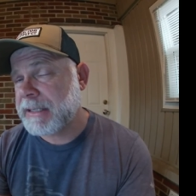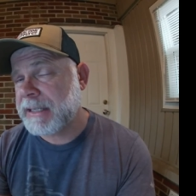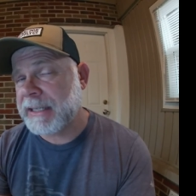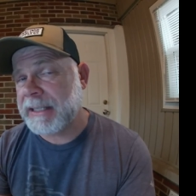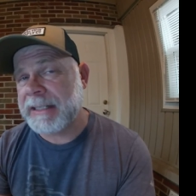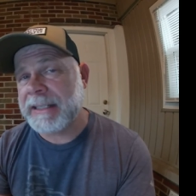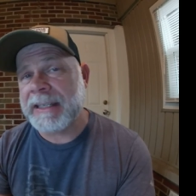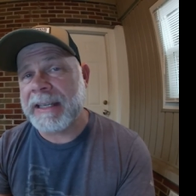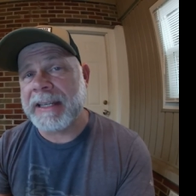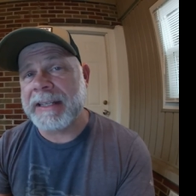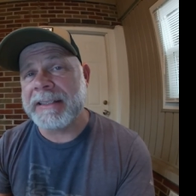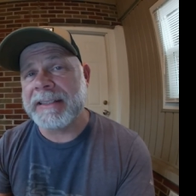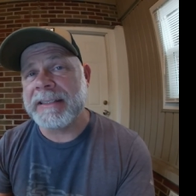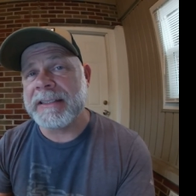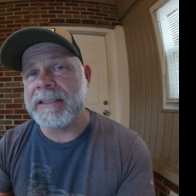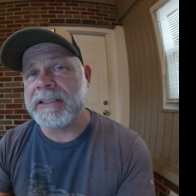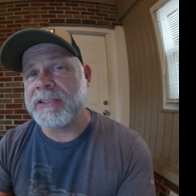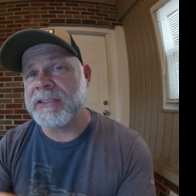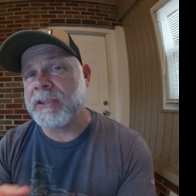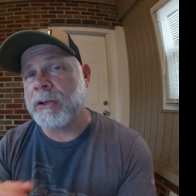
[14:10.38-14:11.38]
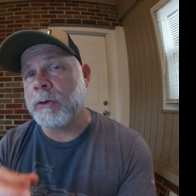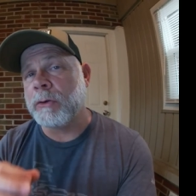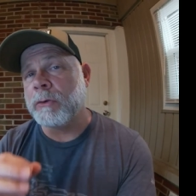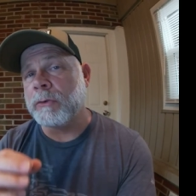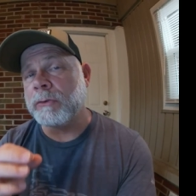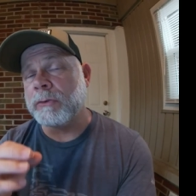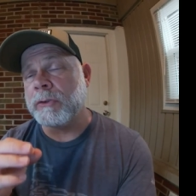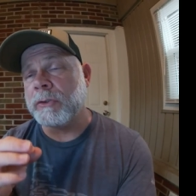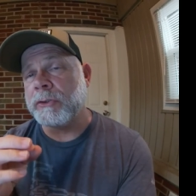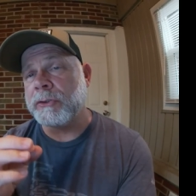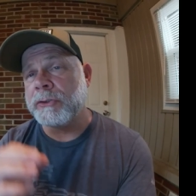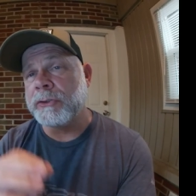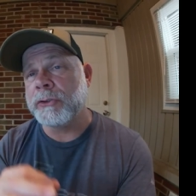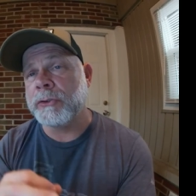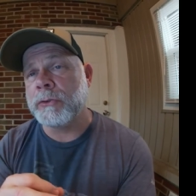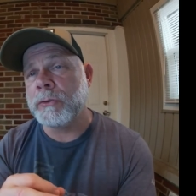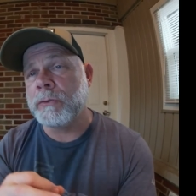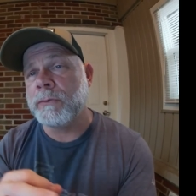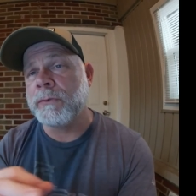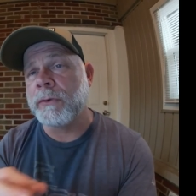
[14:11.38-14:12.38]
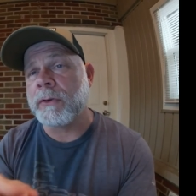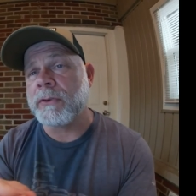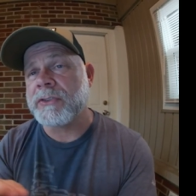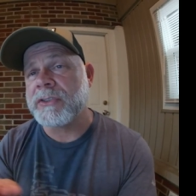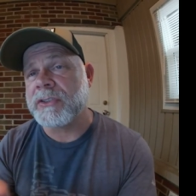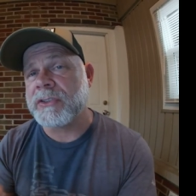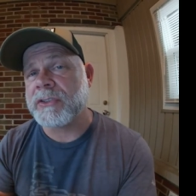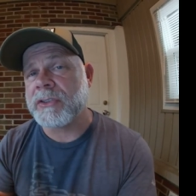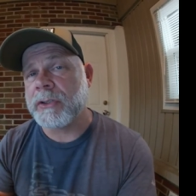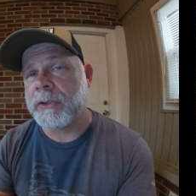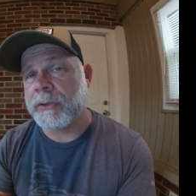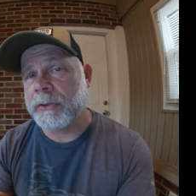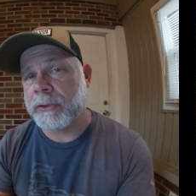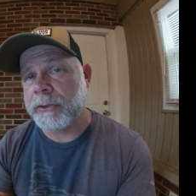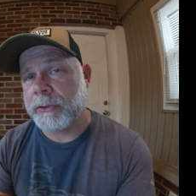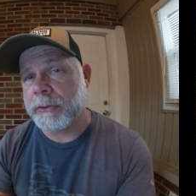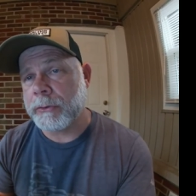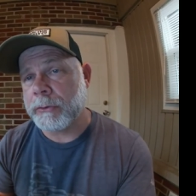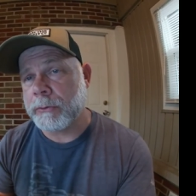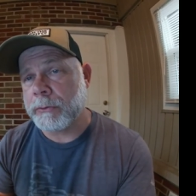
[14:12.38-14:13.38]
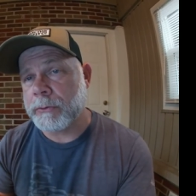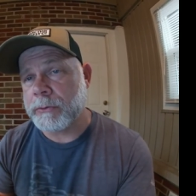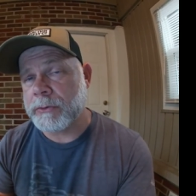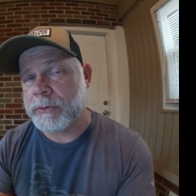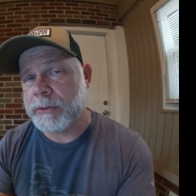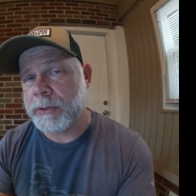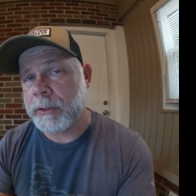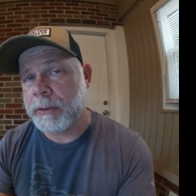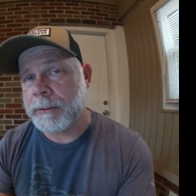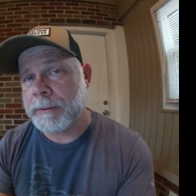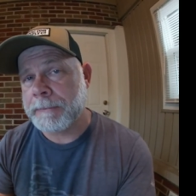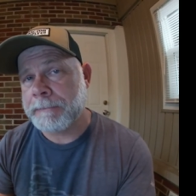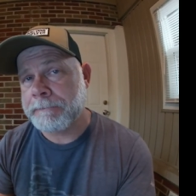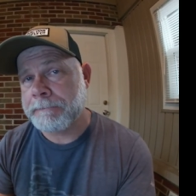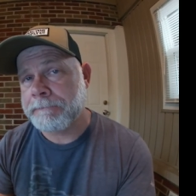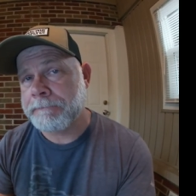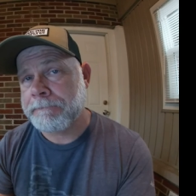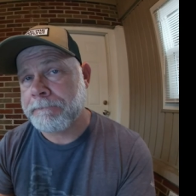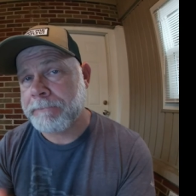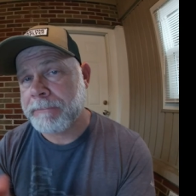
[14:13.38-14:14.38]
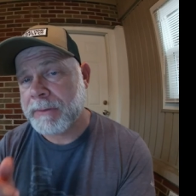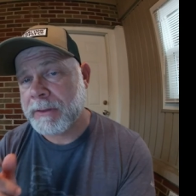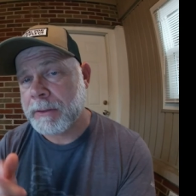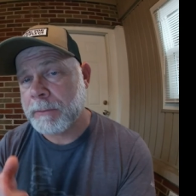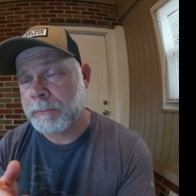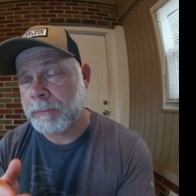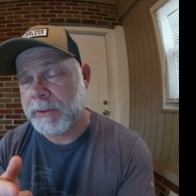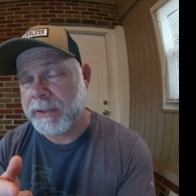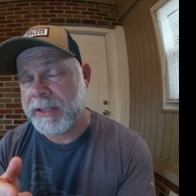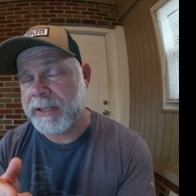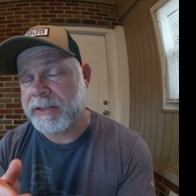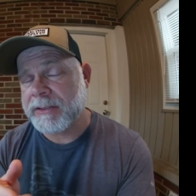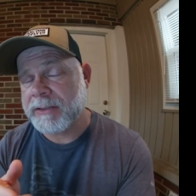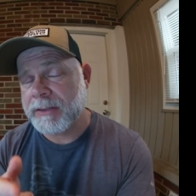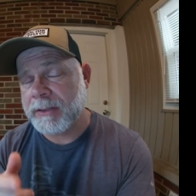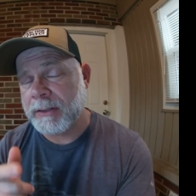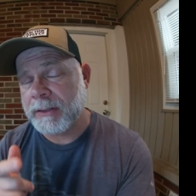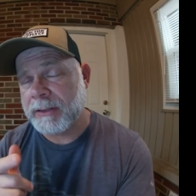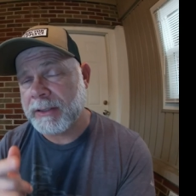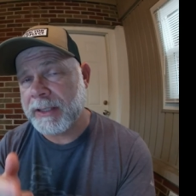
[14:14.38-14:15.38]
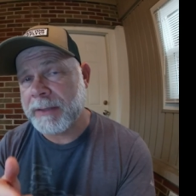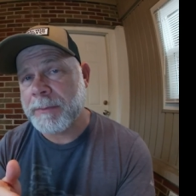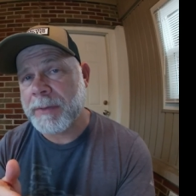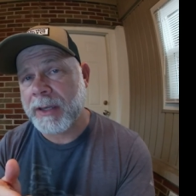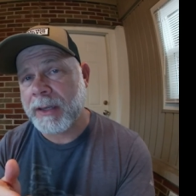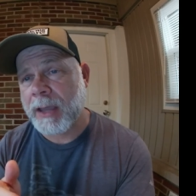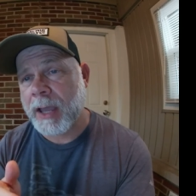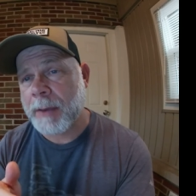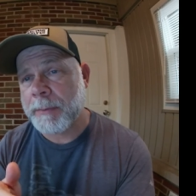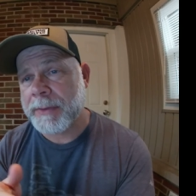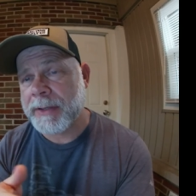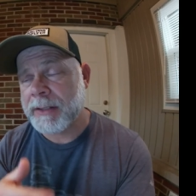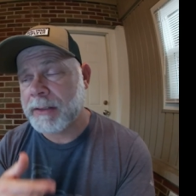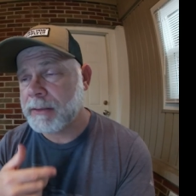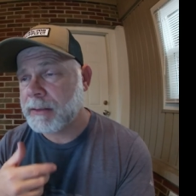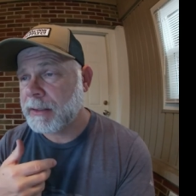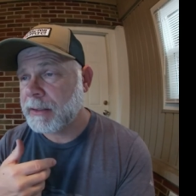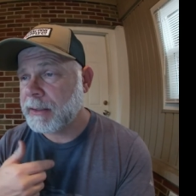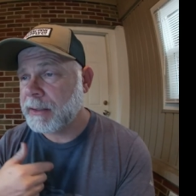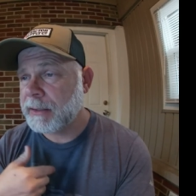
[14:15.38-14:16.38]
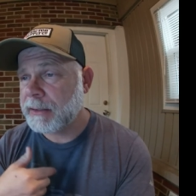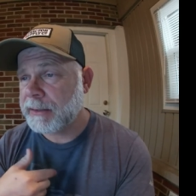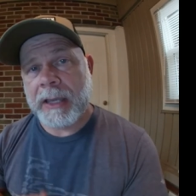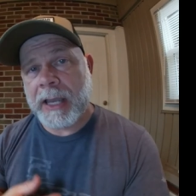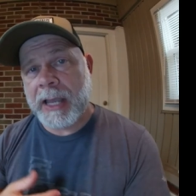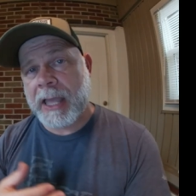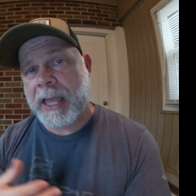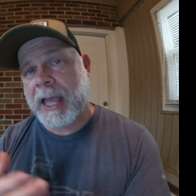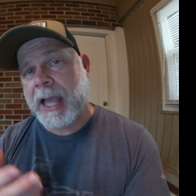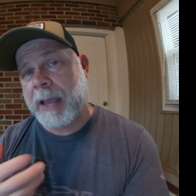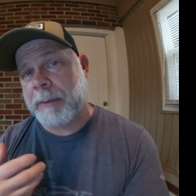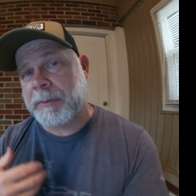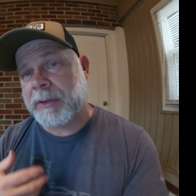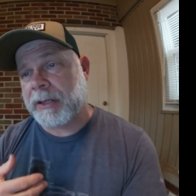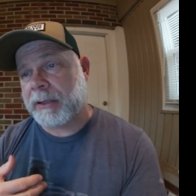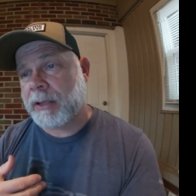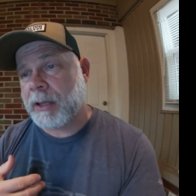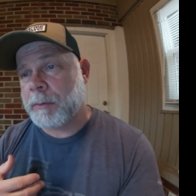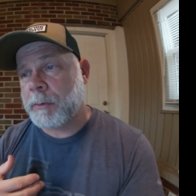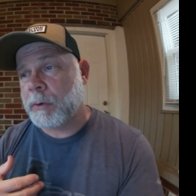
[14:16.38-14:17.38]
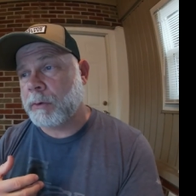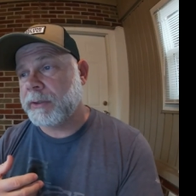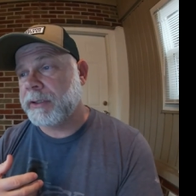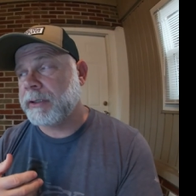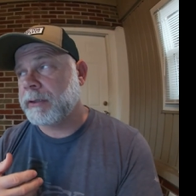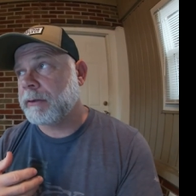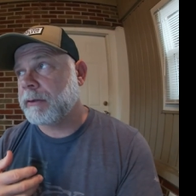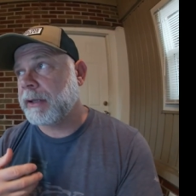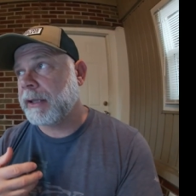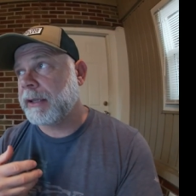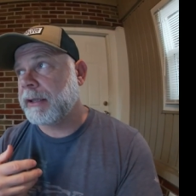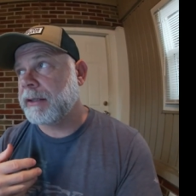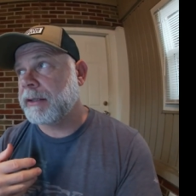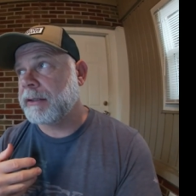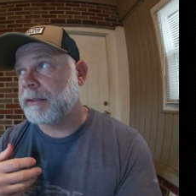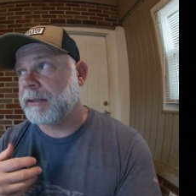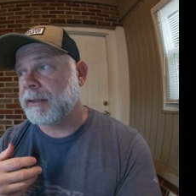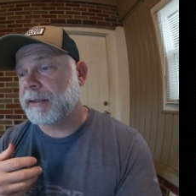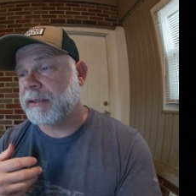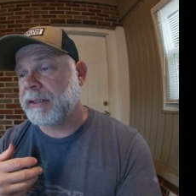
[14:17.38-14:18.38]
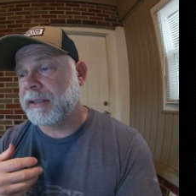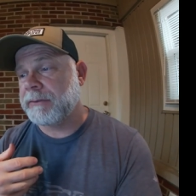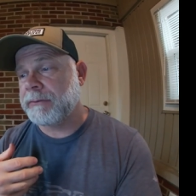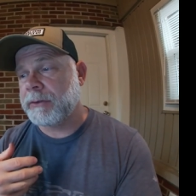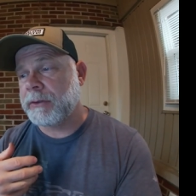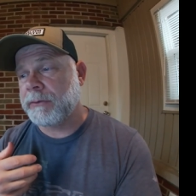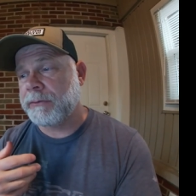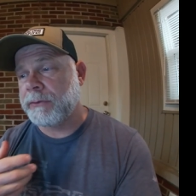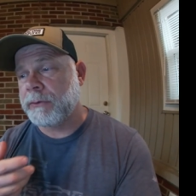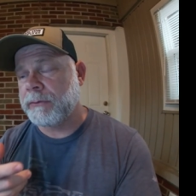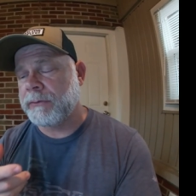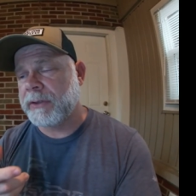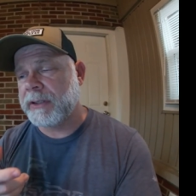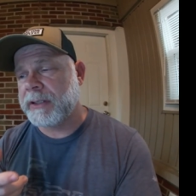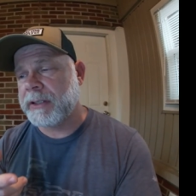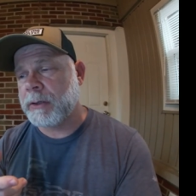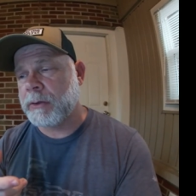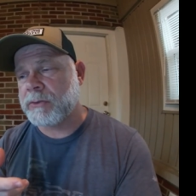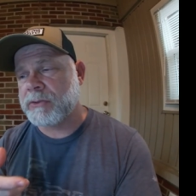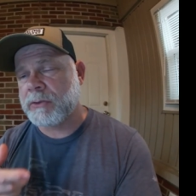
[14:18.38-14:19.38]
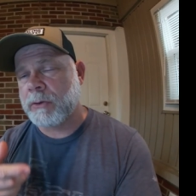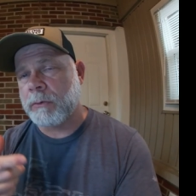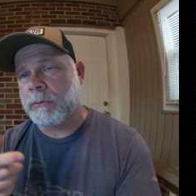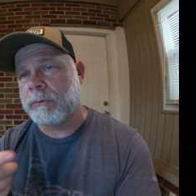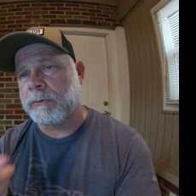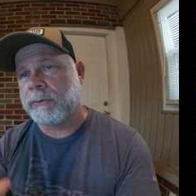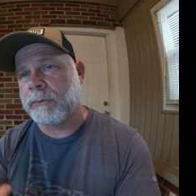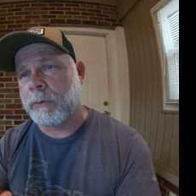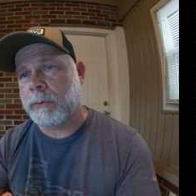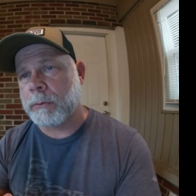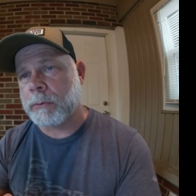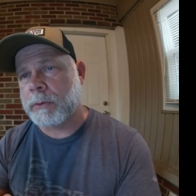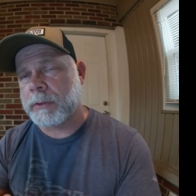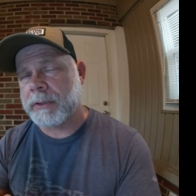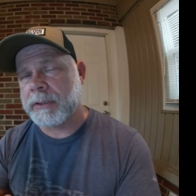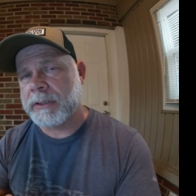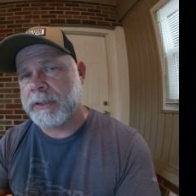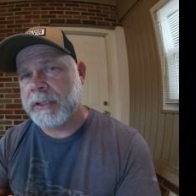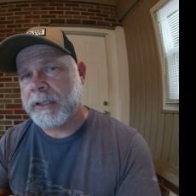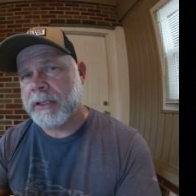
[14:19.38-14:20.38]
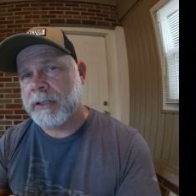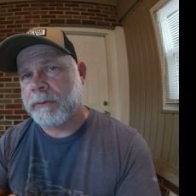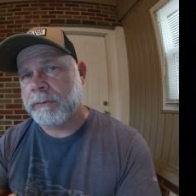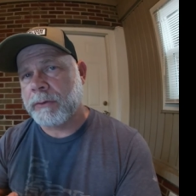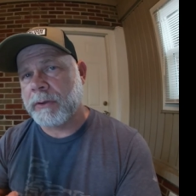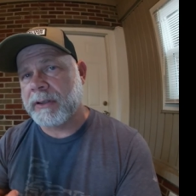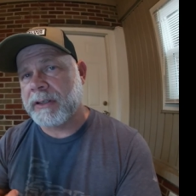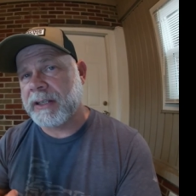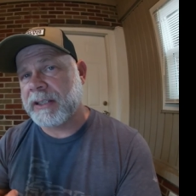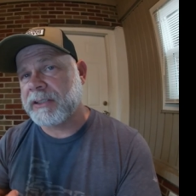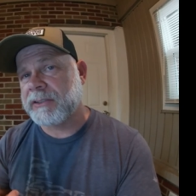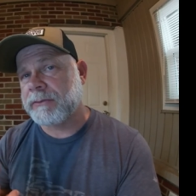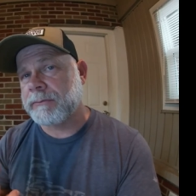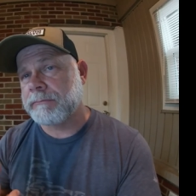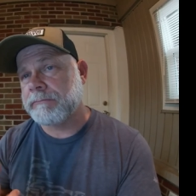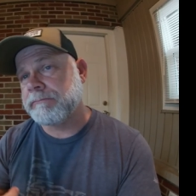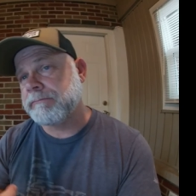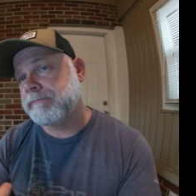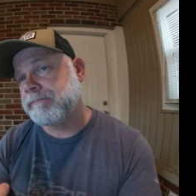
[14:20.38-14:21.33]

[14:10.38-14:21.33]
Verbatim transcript: Any ideas on new versus used? Please leave me a comment I'm going to come on here and give you a few videos going forward for the next